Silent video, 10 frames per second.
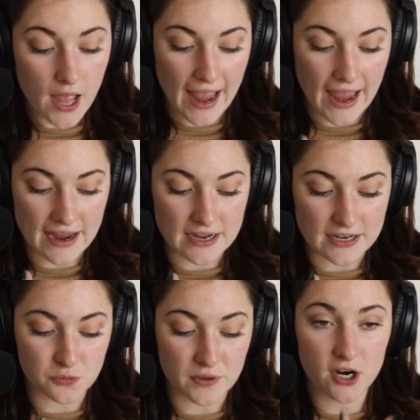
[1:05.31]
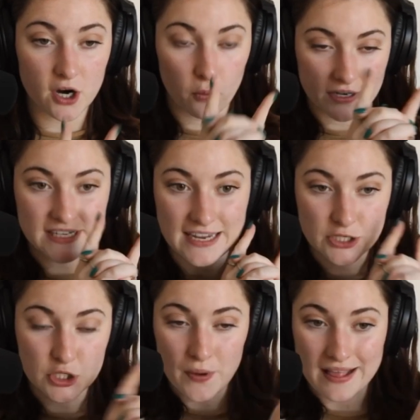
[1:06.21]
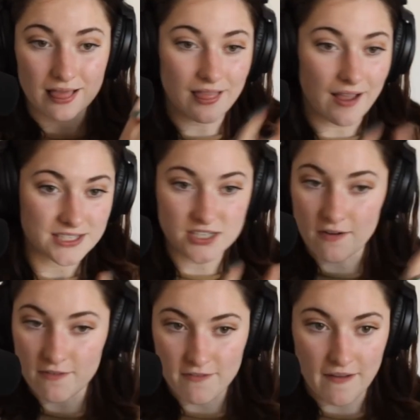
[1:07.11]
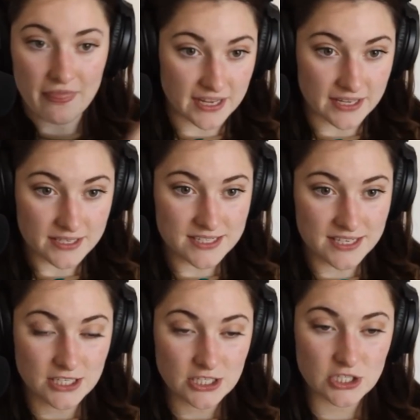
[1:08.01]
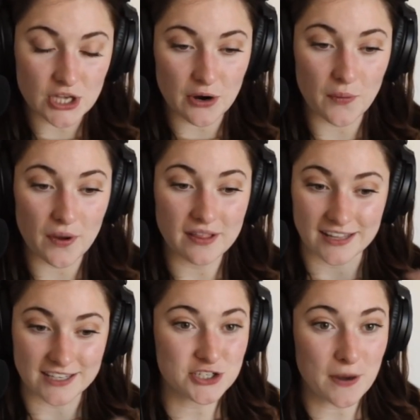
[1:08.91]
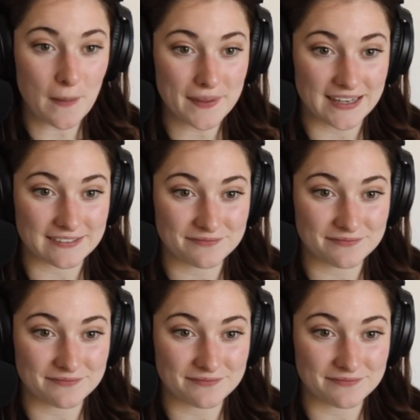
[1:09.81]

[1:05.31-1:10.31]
And we are going to get into a lot of fun things. So let's jump in.